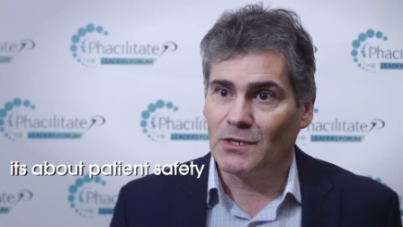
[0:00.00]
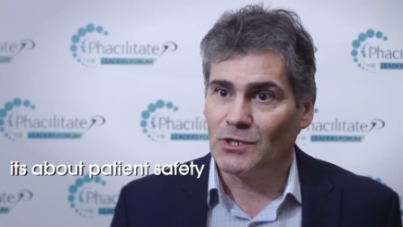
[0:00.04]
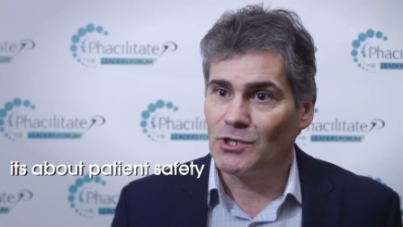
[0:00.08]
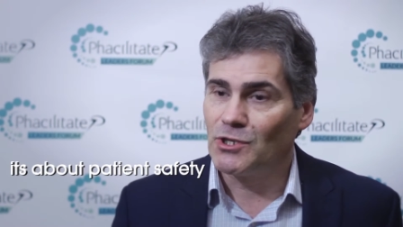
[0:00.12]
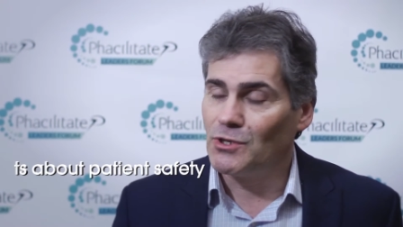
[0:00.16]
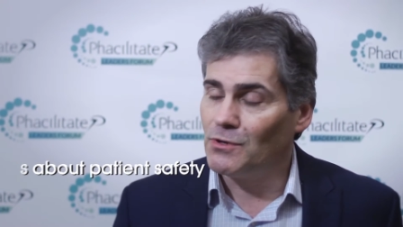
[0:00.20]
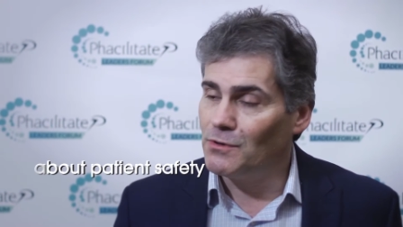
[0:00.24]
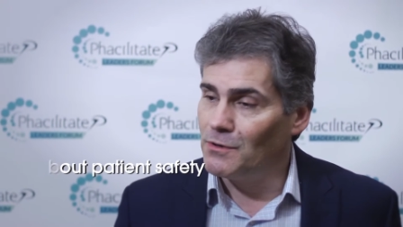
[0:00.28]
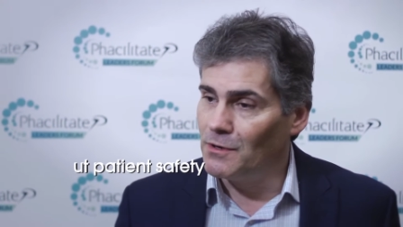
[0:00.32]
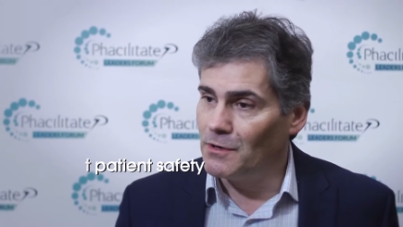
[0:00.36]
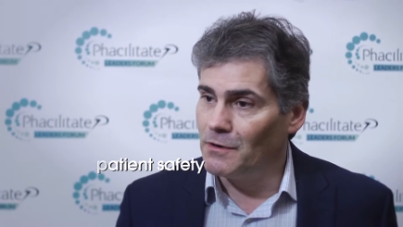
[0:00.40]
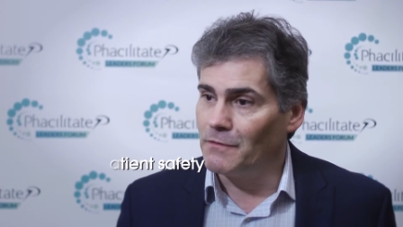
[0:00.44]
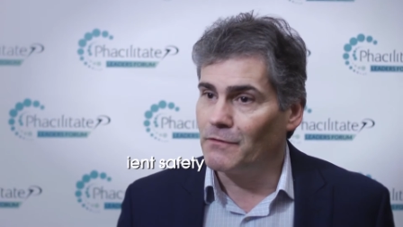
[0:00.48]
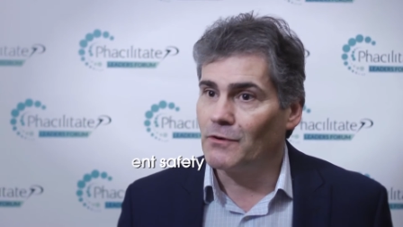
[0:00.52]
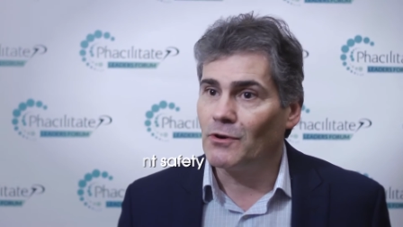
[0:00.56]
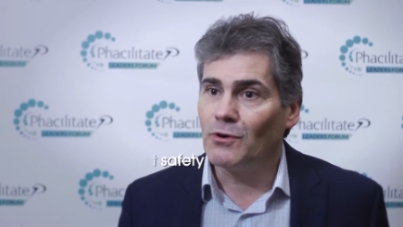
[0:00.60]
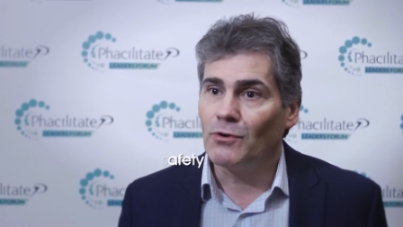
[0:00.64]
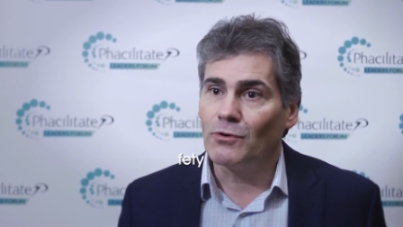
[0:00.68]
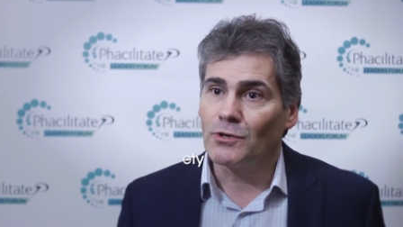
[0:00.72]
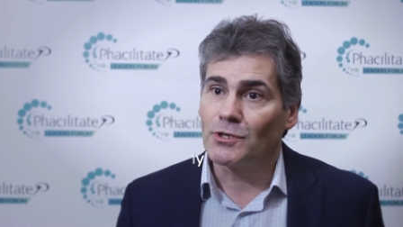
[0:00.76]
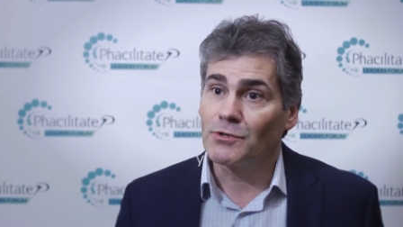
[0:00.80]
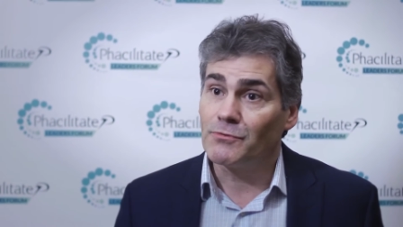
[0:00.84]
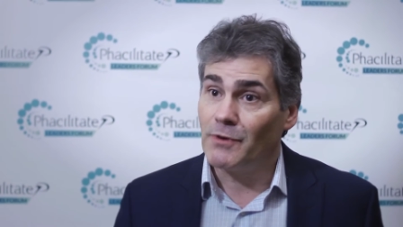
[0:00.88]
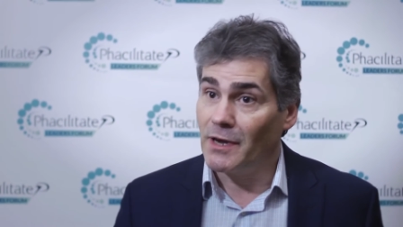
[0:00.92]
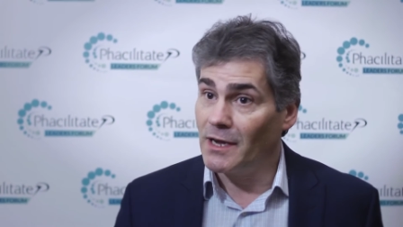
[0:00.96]
Sure, of
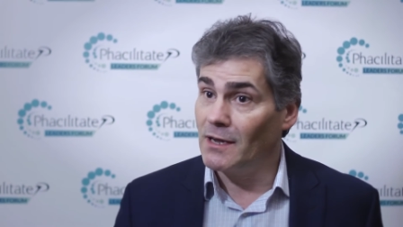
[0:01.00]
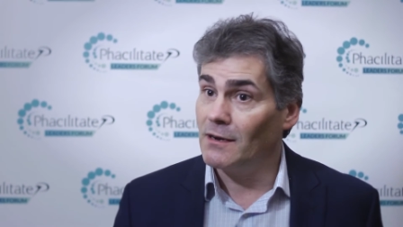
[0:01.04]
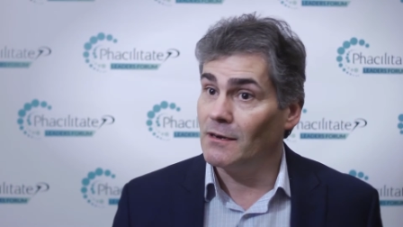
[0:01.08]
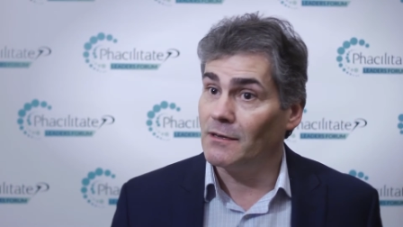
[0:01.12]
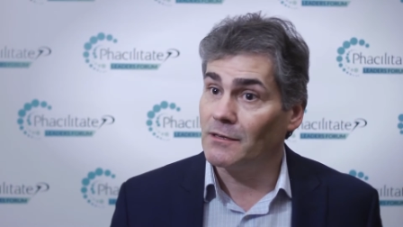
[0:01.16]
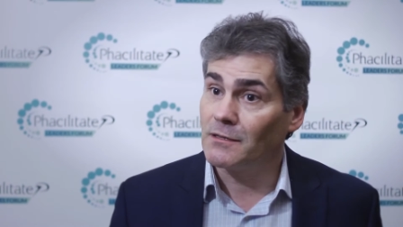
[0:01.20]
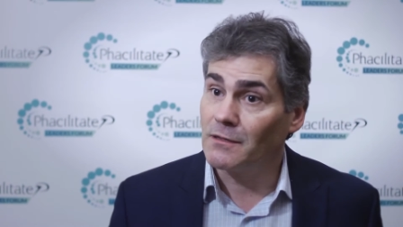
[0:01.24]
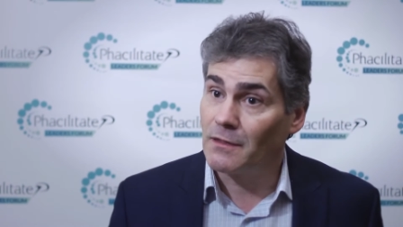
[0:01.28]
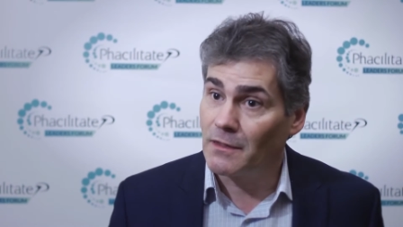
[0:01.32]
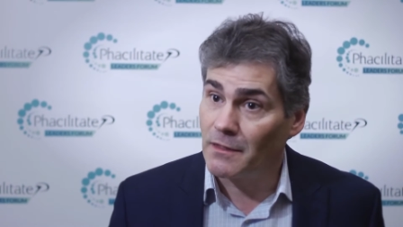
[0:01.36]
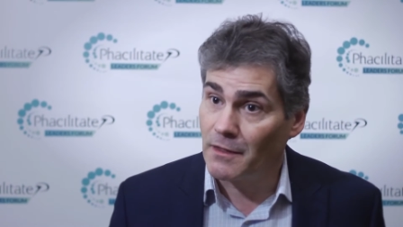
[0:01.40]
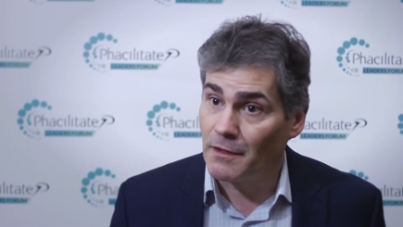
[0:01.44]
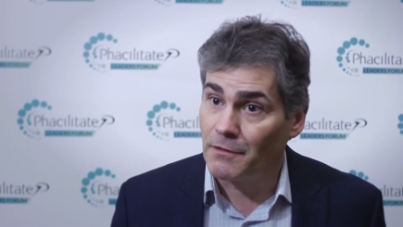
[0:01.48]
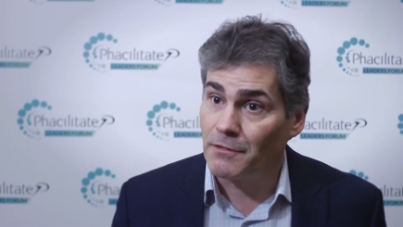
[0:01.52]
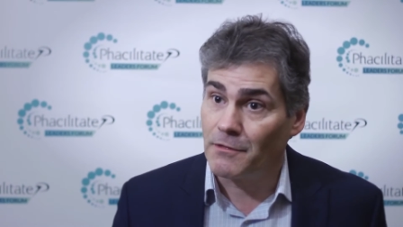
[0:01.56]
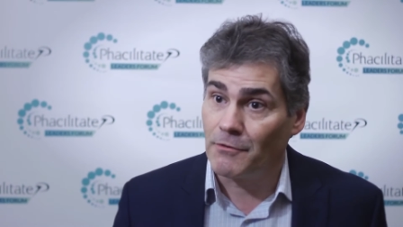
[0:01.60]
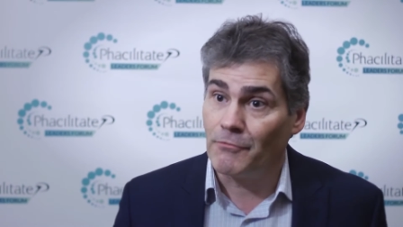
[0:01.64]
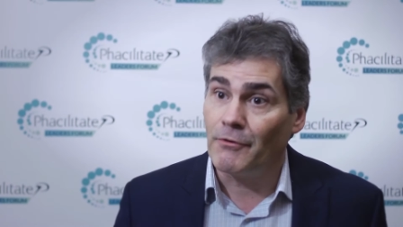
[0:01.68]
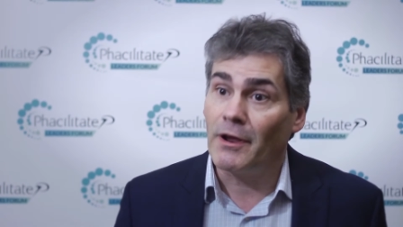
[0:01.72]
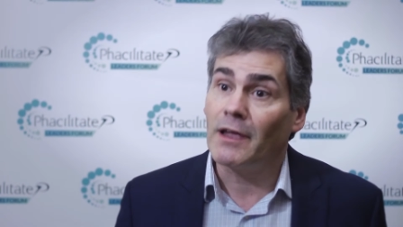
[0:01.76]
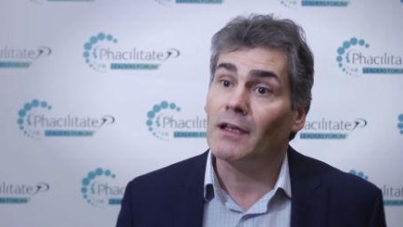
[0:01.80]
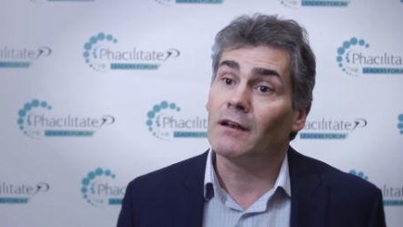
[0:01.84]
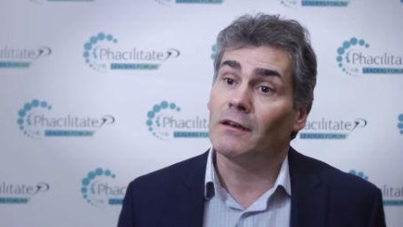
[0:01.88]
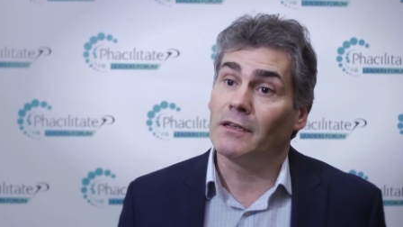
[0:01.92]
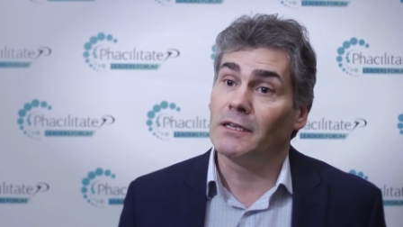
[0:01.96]
course,
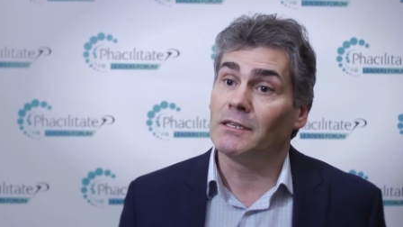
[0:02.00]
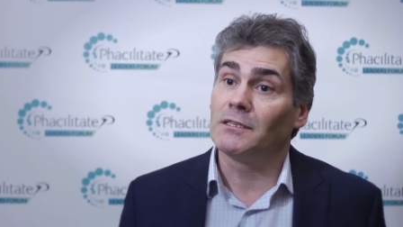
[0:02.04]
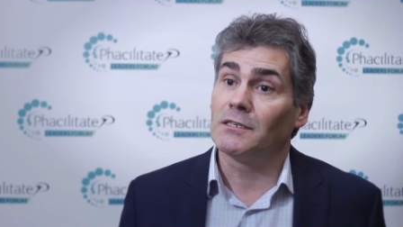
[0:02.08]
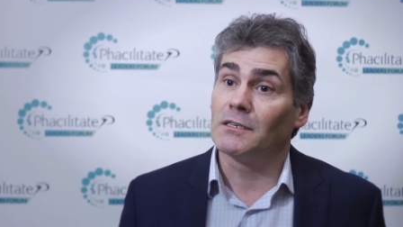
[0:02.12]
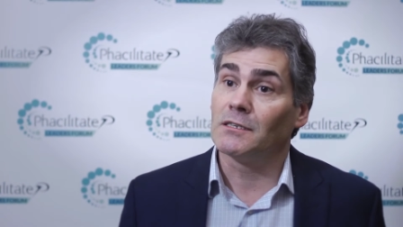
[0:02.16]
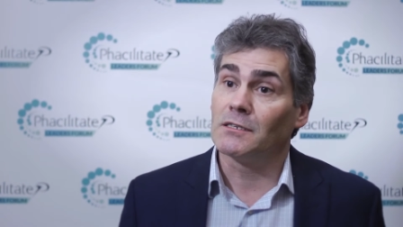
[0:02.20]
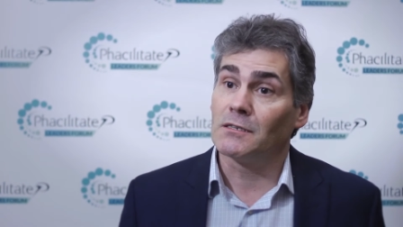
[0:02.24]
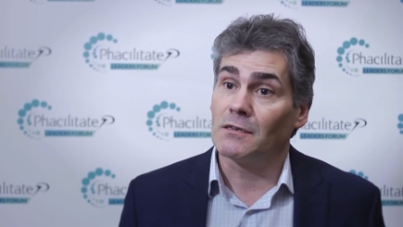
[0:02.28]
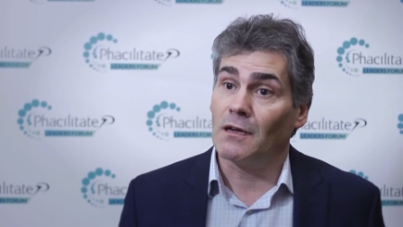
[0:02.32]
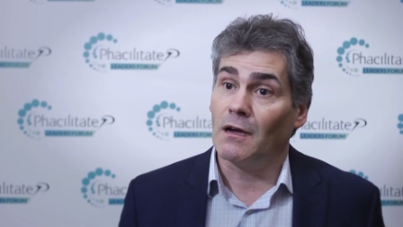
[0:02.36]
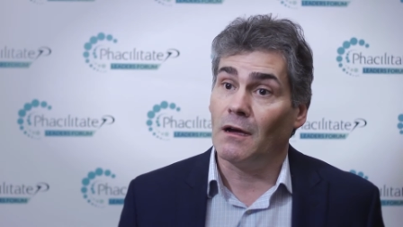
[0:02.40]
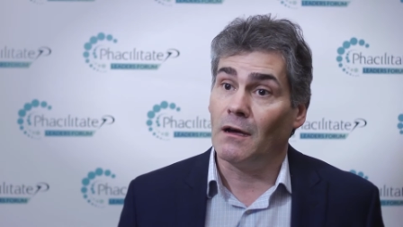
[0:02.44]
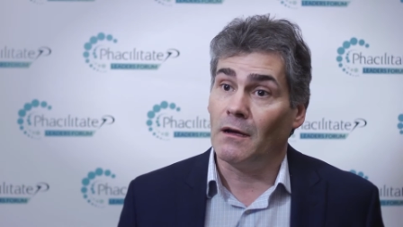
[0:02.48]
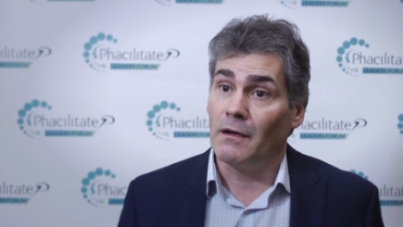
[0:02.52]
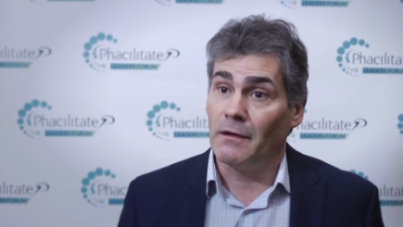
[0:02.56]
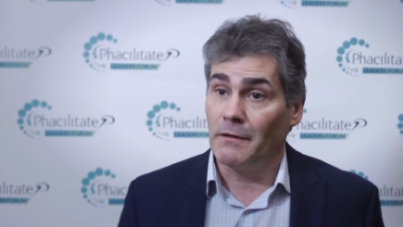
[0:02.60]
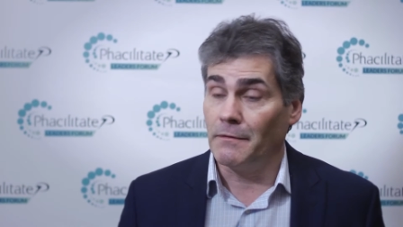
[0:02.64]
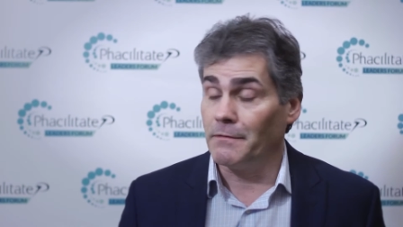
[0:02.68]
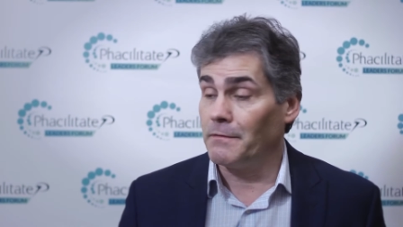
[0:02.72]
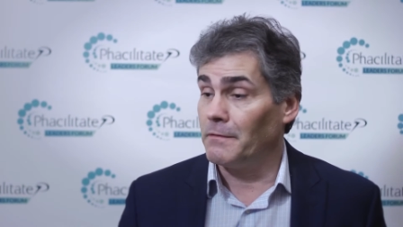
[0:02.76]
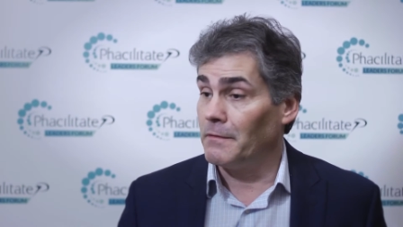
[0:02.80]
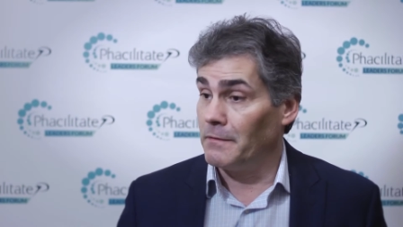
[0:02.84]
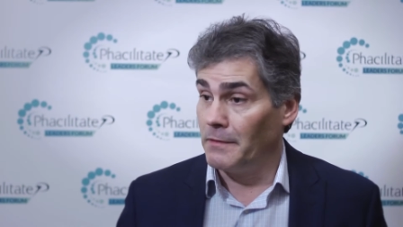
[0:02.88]
the regulators are